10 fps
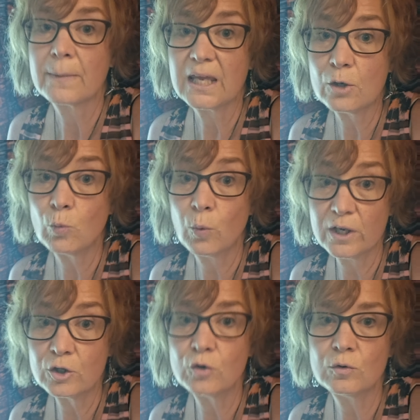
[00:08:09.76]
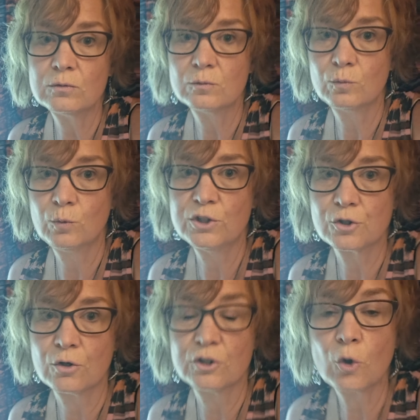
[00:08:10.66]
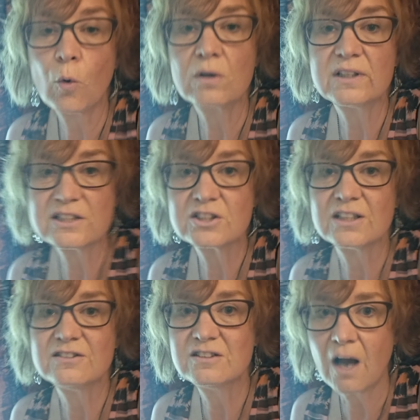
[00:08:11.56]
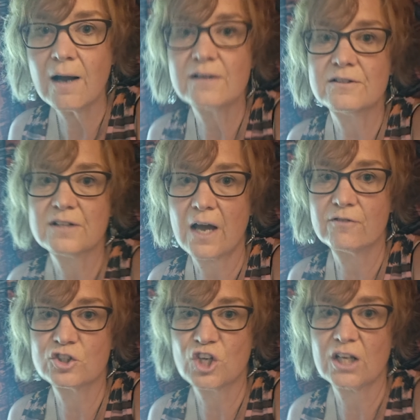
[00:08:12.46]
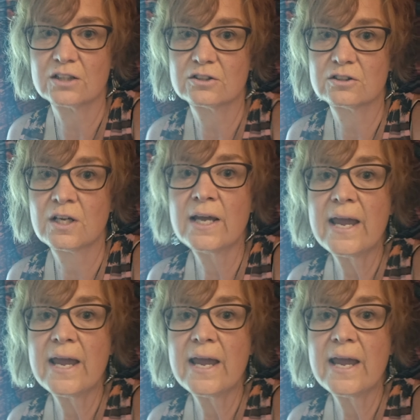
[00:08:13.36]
it will return. Your listing does have a chance.